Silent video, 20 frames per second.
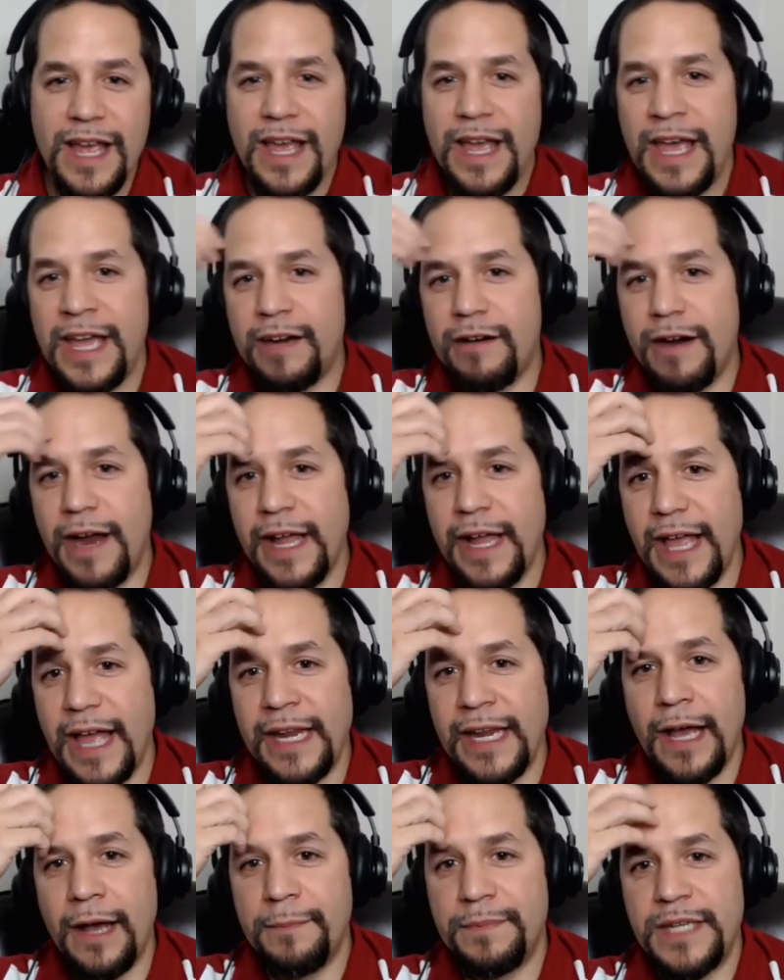hey, Greg,
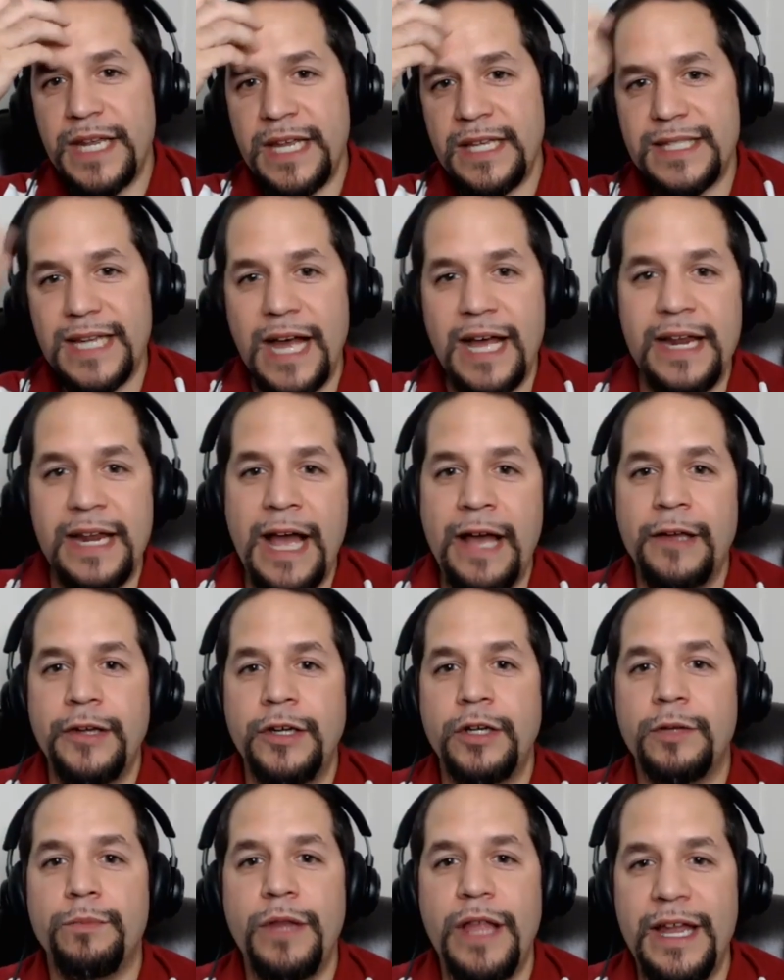any updates on how
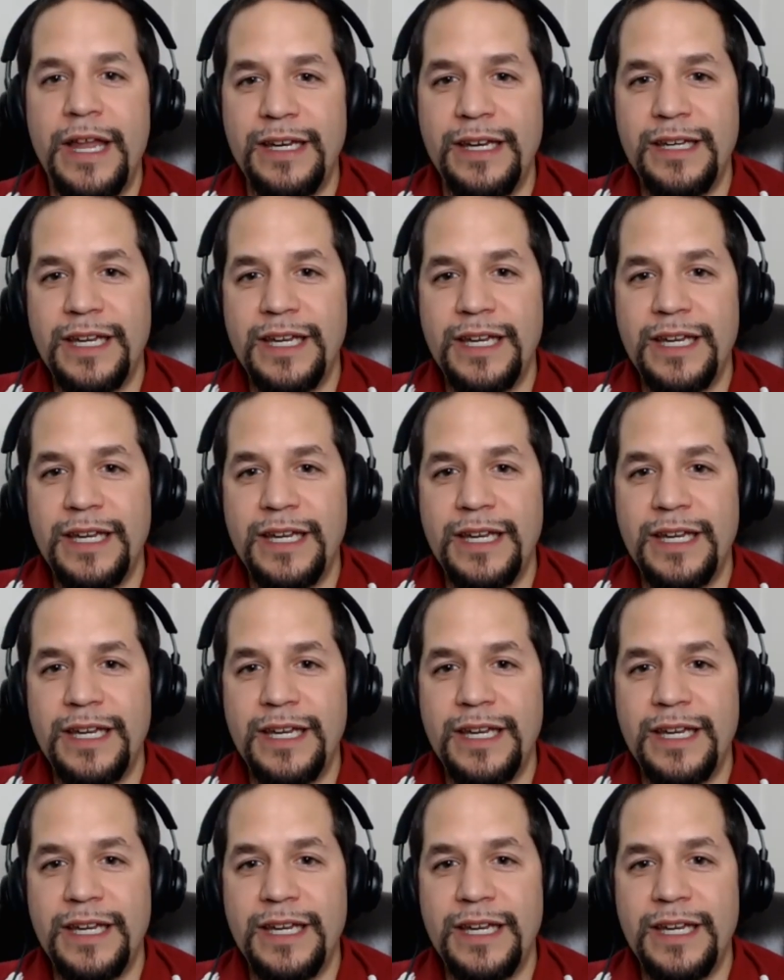you're planning